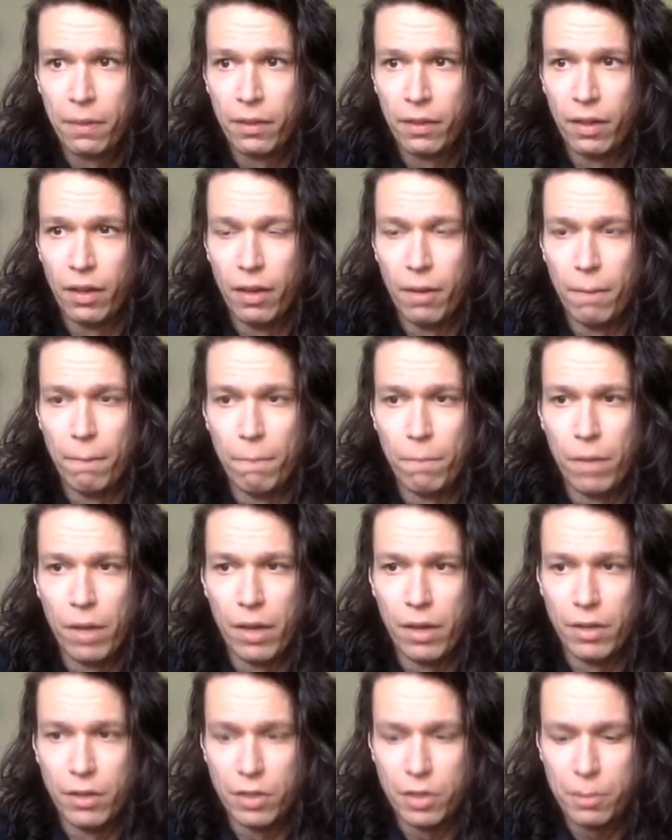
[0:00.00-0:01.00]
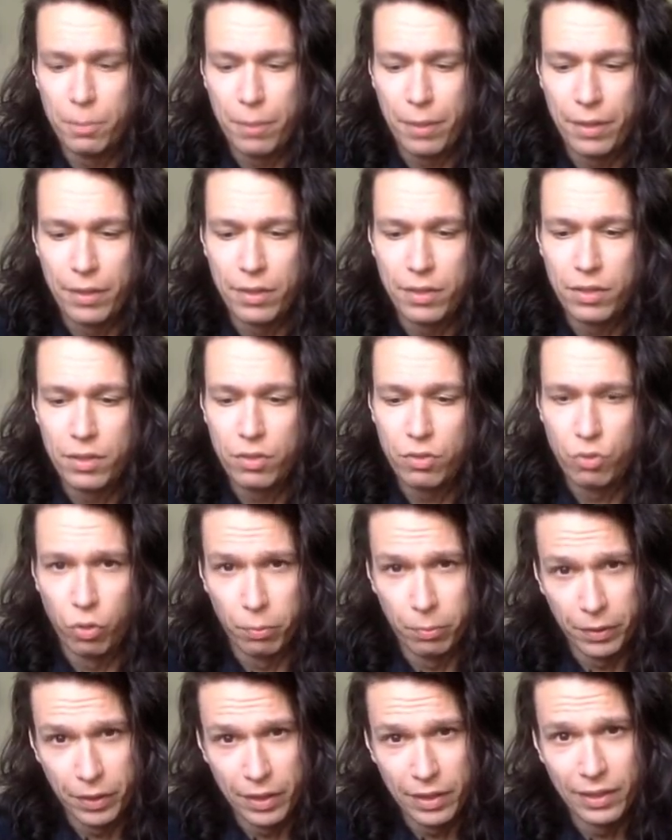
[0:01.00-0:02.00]
And space
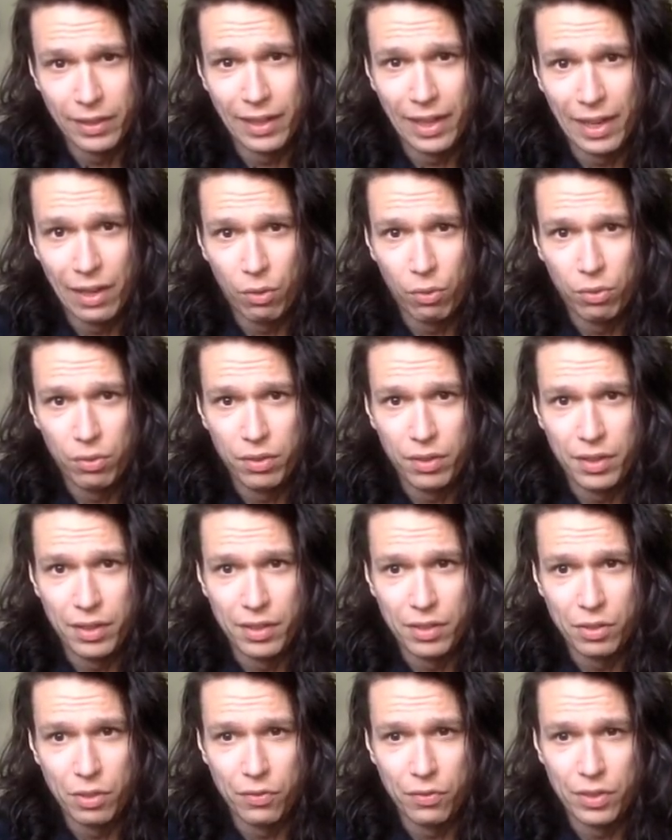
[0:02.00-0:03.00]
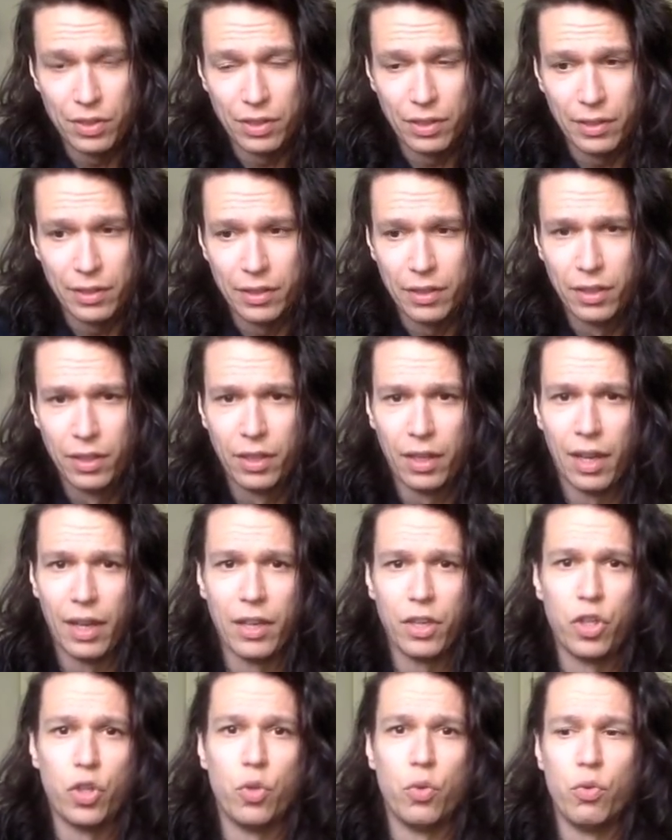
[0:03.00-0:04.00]
dropping in and out is obviously a
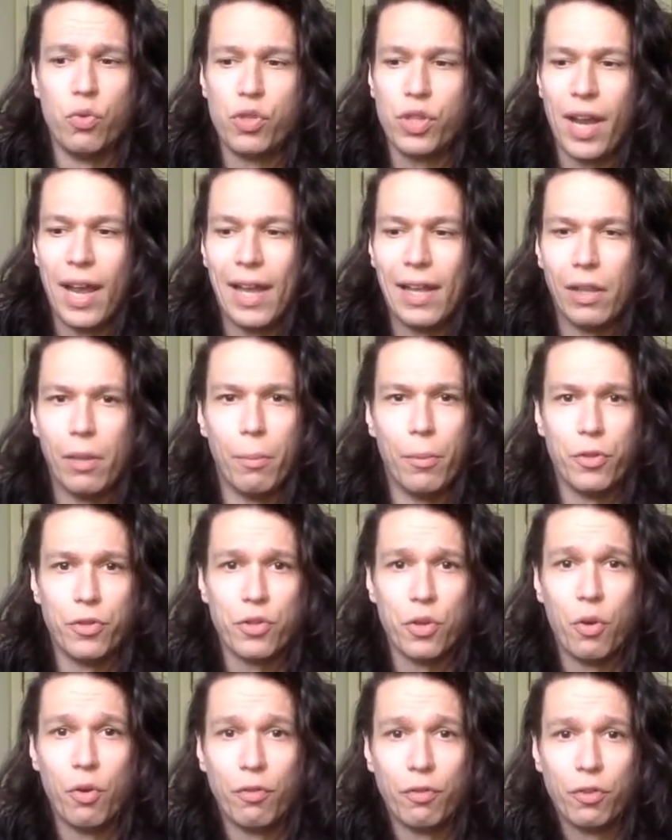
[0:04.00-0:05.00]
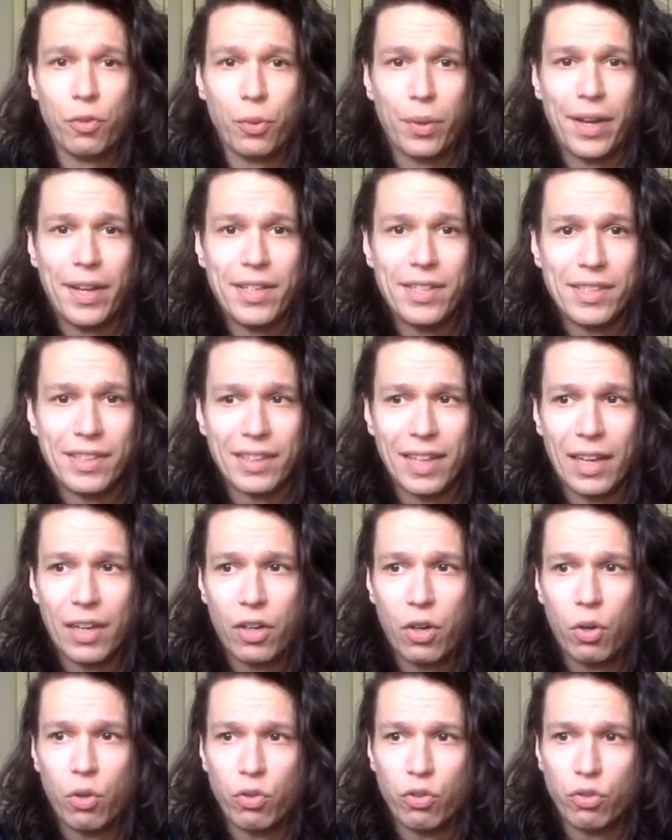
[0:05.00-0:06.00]
huge element of creating that
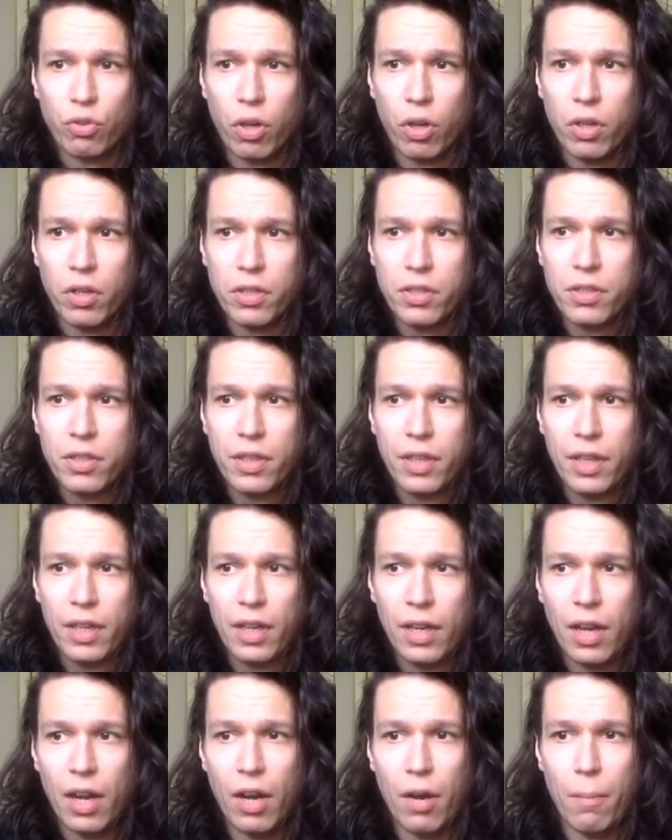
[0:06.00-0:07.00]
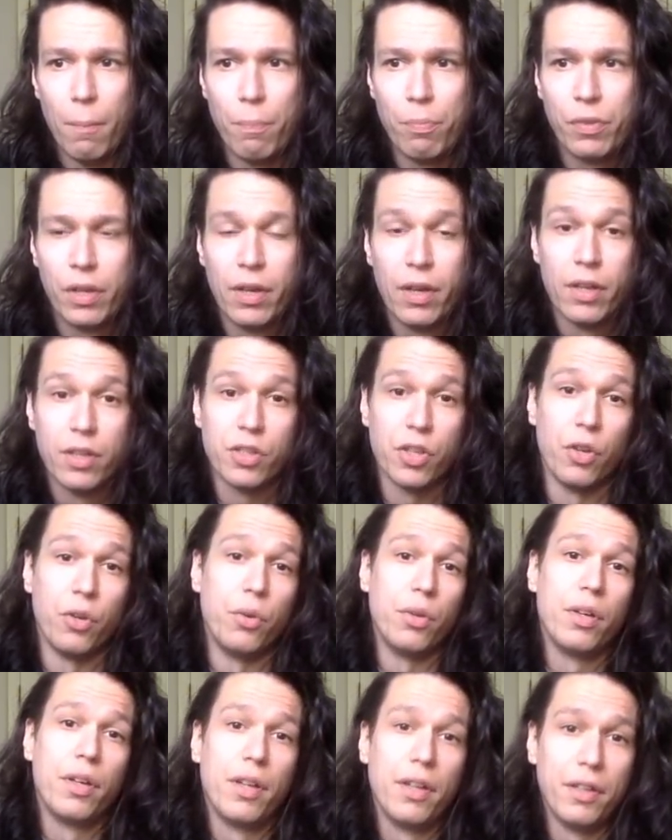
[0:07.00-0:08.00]
contrast. So
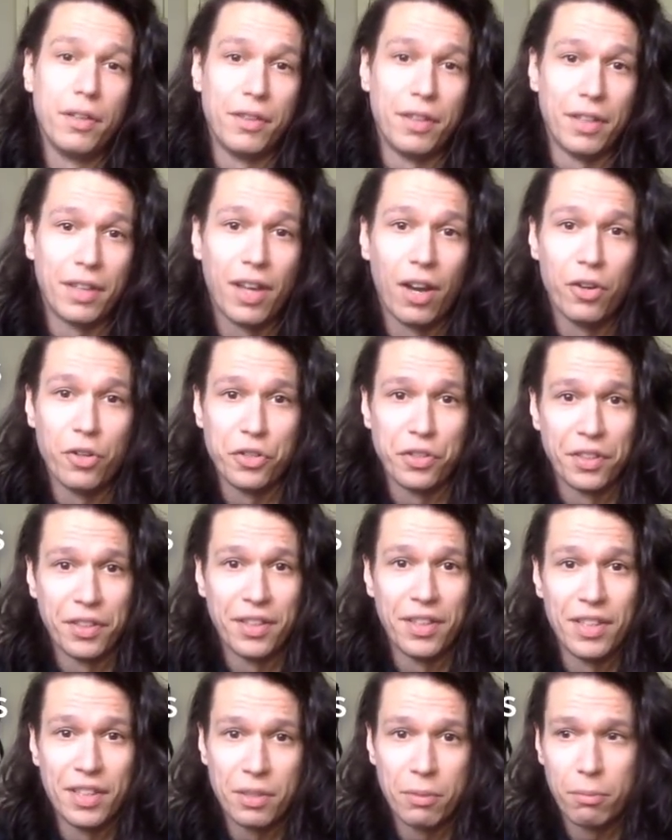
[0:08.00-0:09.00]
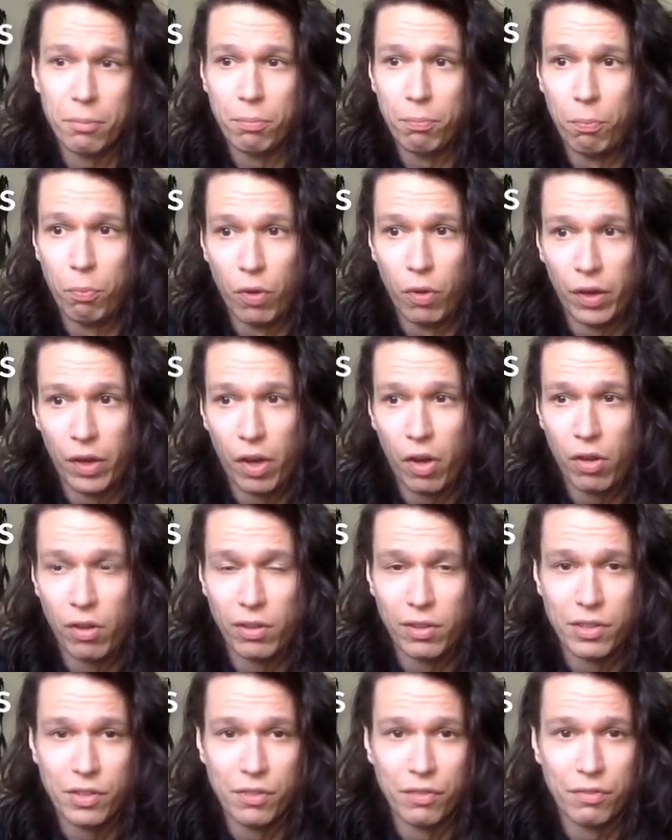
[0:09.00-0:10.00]
the encouraging thing is,
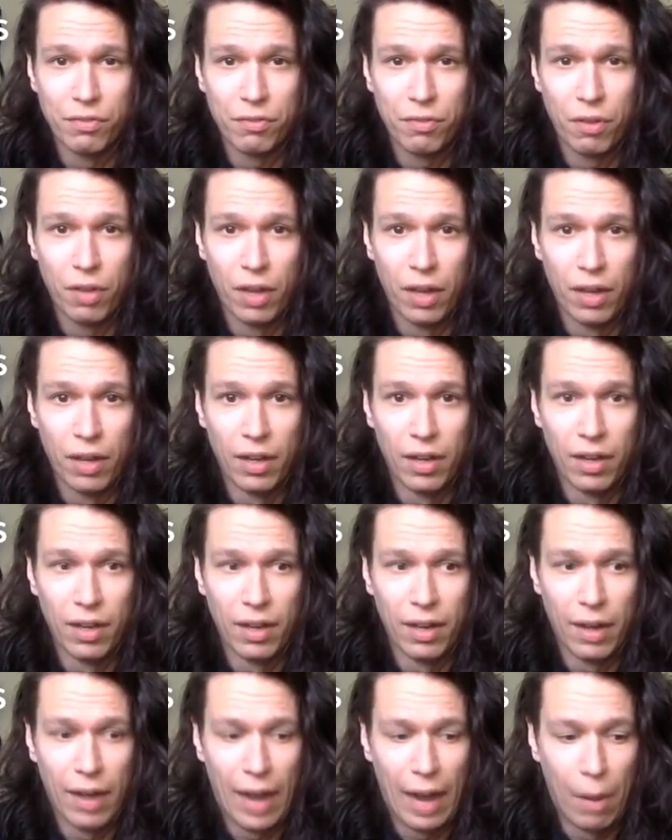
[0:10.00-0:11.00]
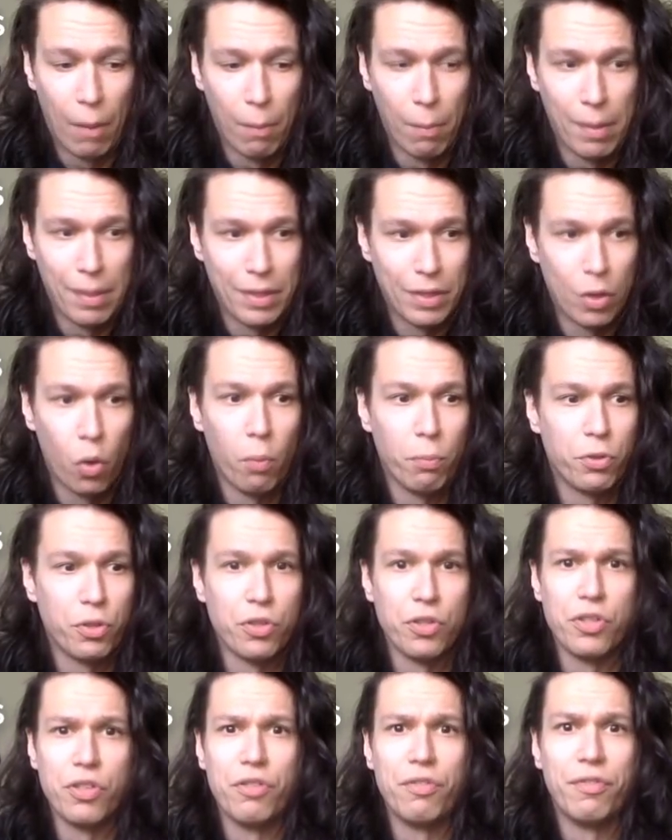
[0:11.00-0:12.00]
regardless of how many
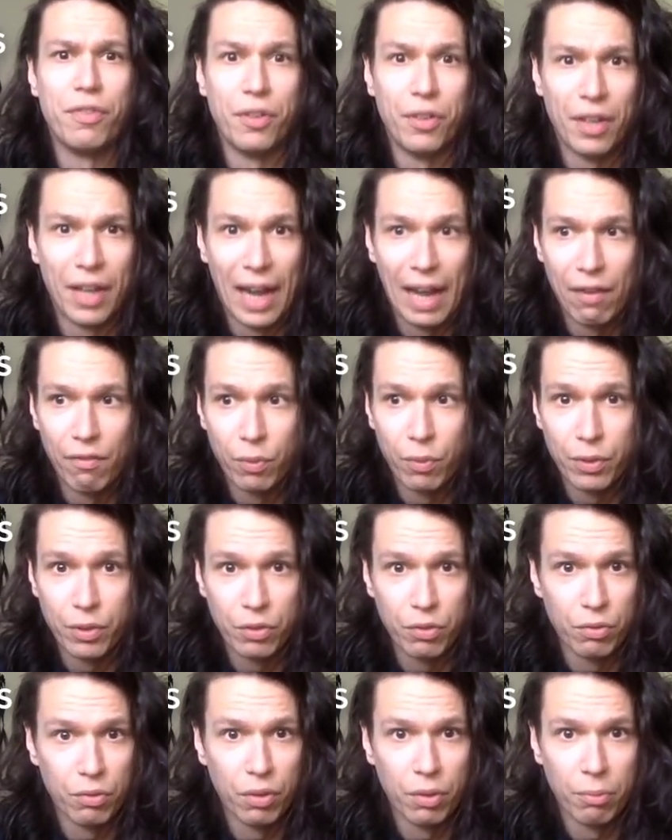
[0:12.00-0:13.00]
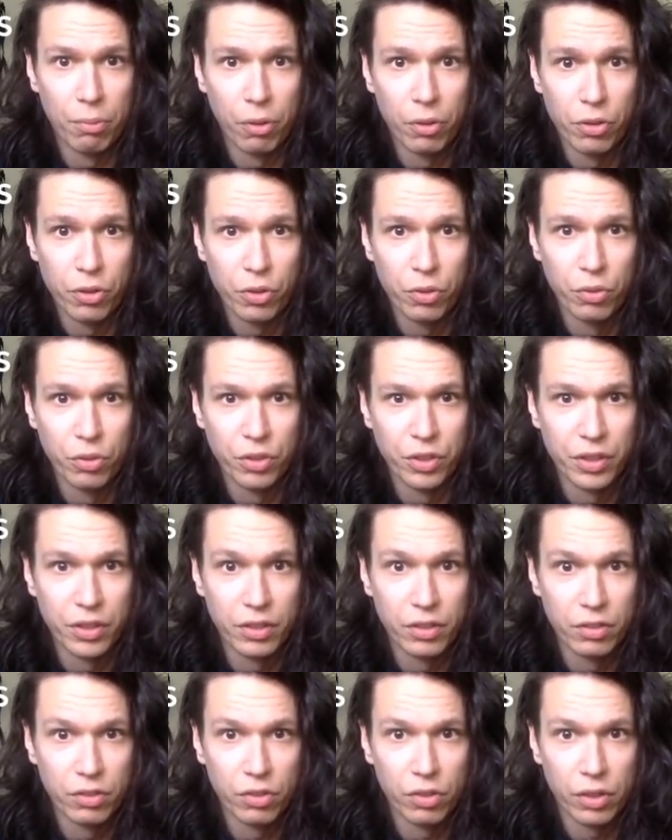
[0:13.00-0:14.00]
options you feel you have when you approach a chord sheet
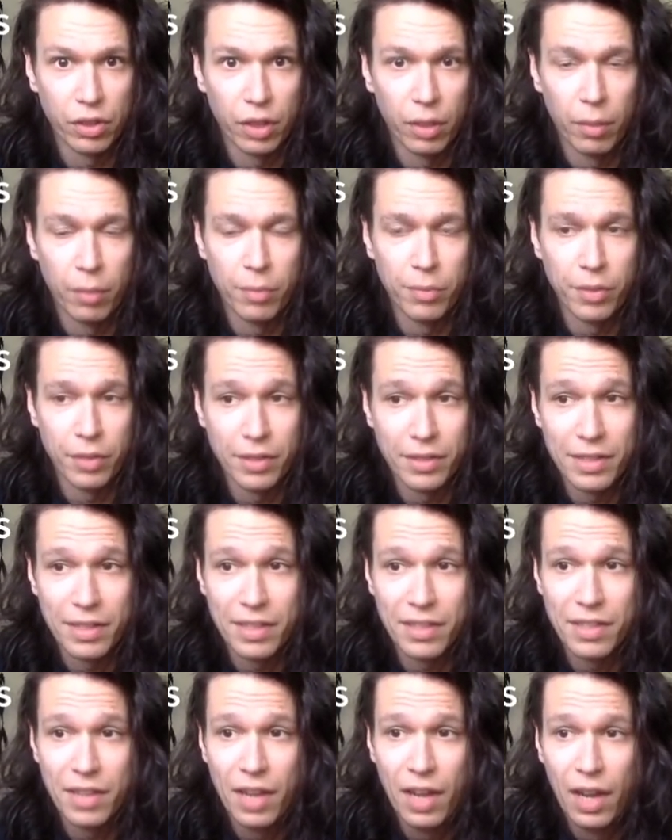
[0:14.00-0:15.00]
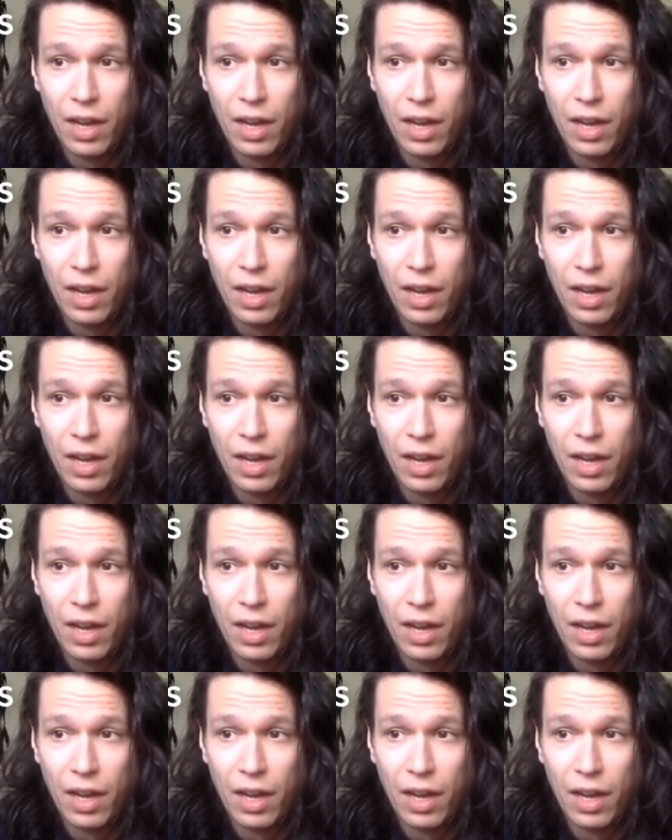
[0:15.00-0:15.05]
and try to come up with ideas,